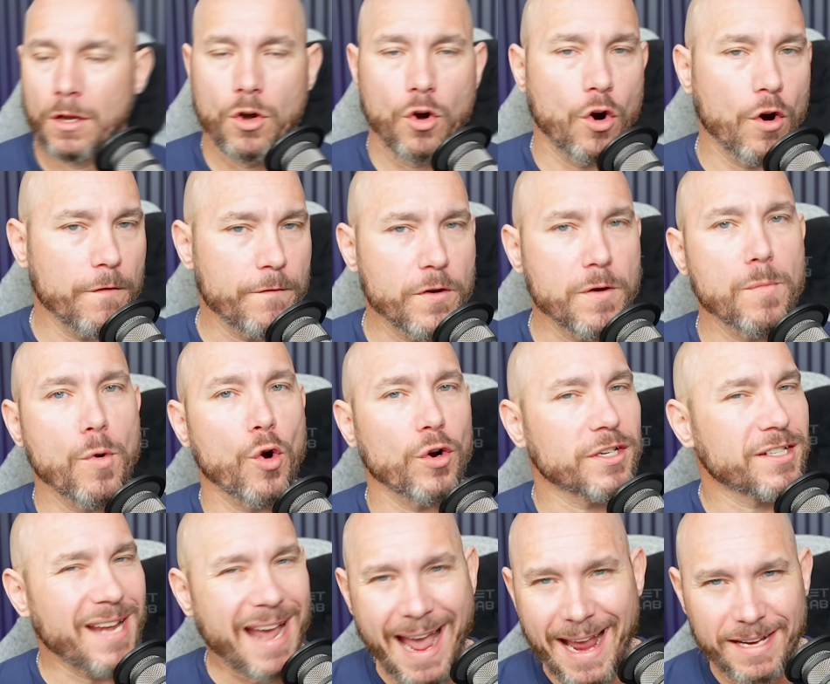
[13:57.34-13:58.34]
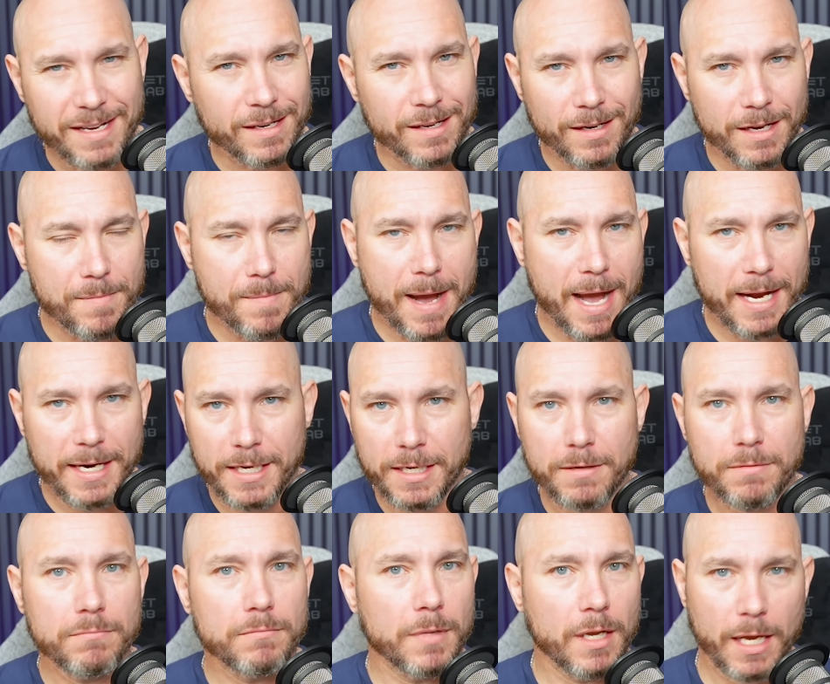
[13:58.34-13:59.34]
Or if you're more tactically minded,
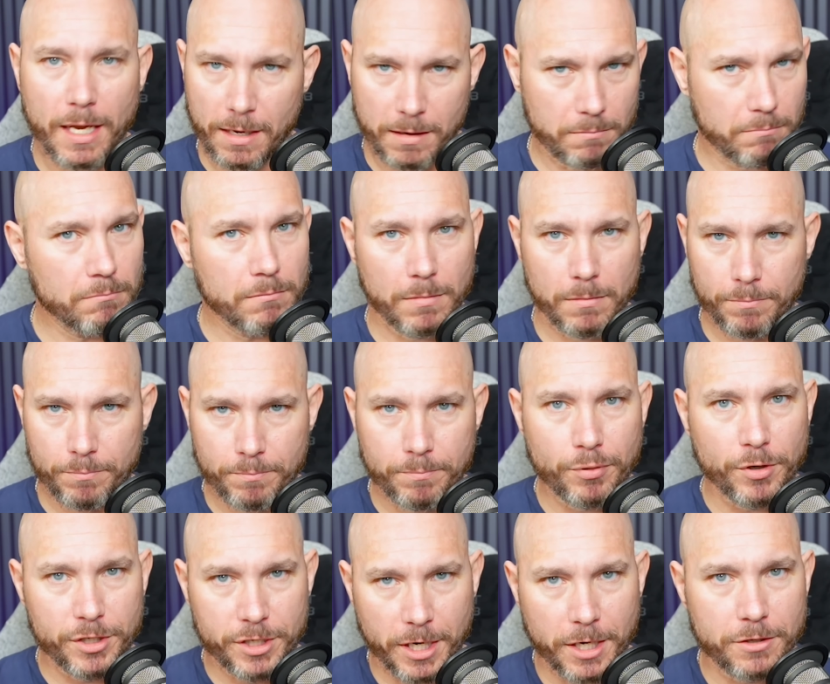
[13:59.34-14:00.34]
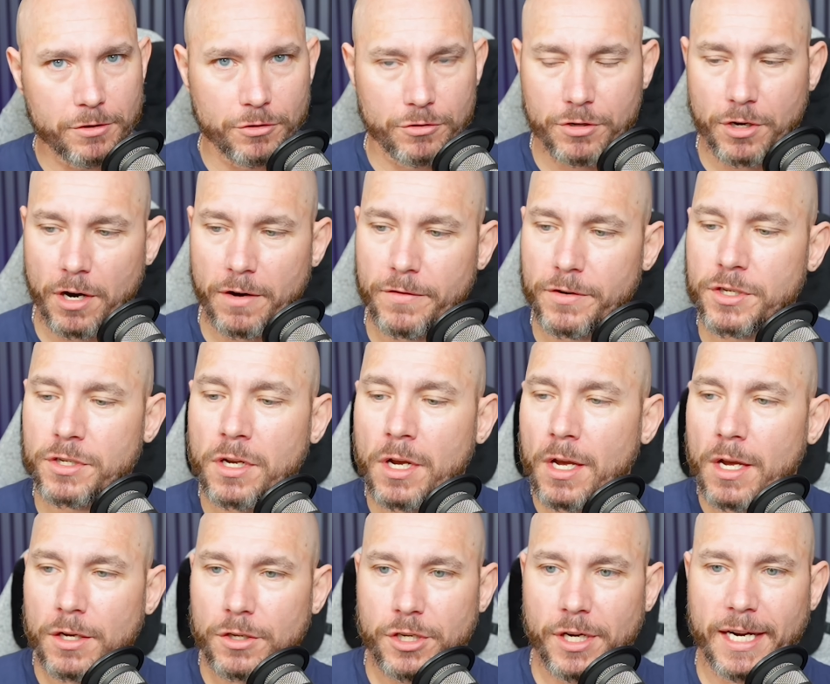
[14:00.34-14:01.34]
appreciate your service.
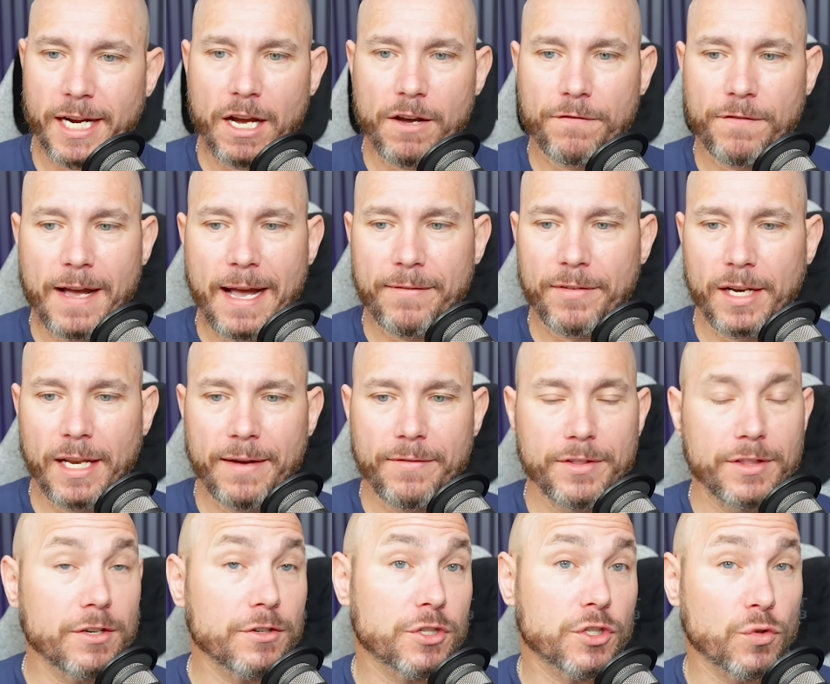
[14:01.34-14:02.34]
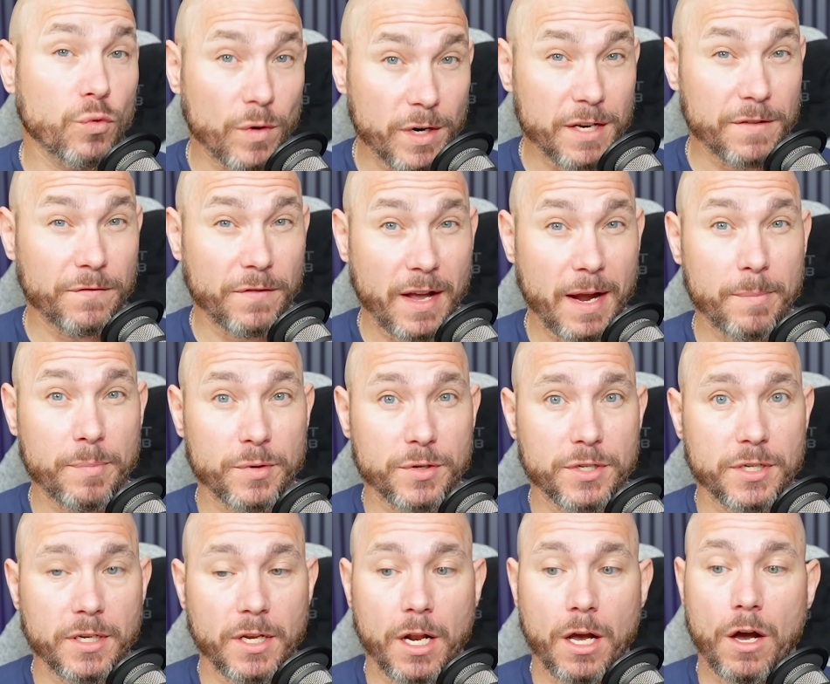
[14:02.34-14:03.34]
Check out 5.11. There's 25%
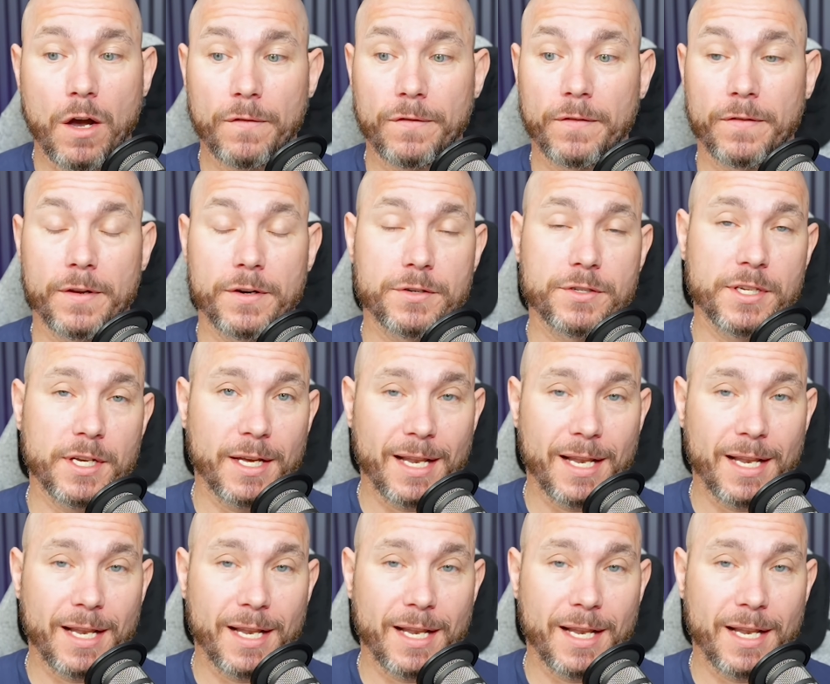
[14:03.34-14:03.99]
off of their sell